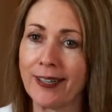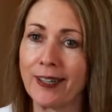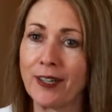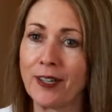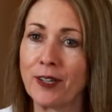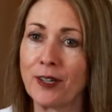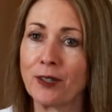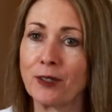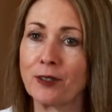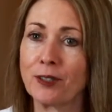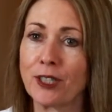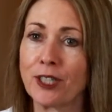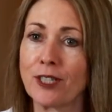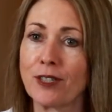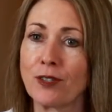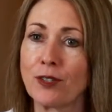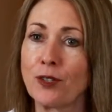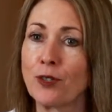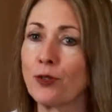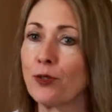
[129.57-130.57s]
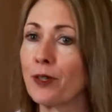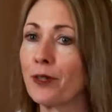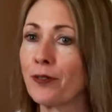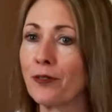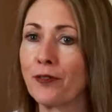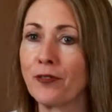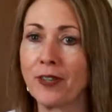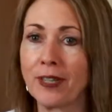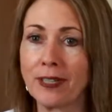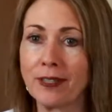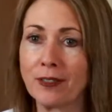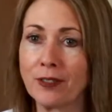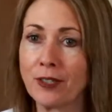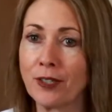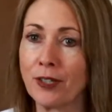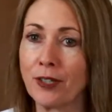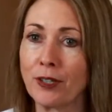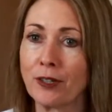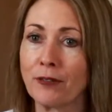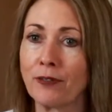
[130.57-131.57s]
You don't just drift
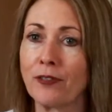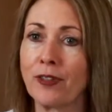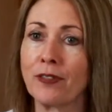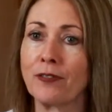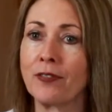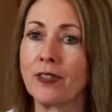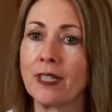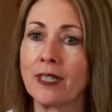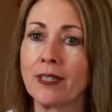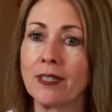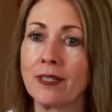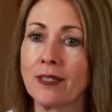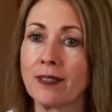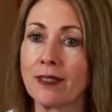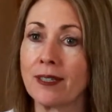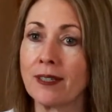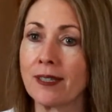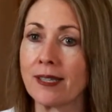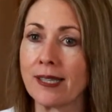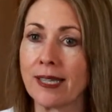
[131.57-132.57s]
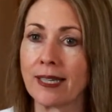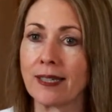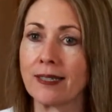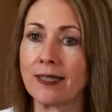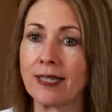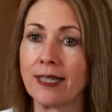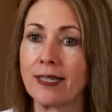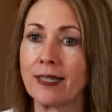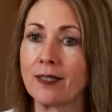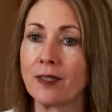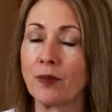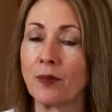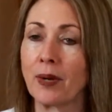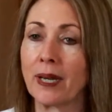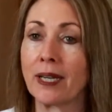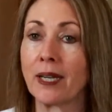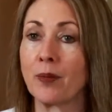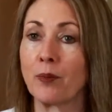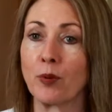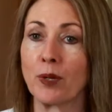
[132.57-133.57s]
into your 50s and 60s and
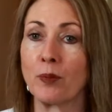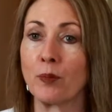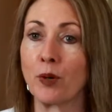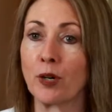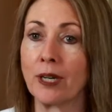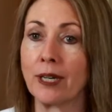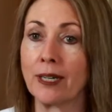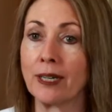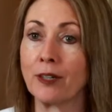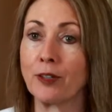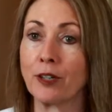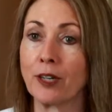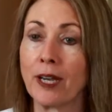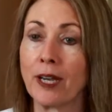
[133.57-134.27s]
wake up one morning and you're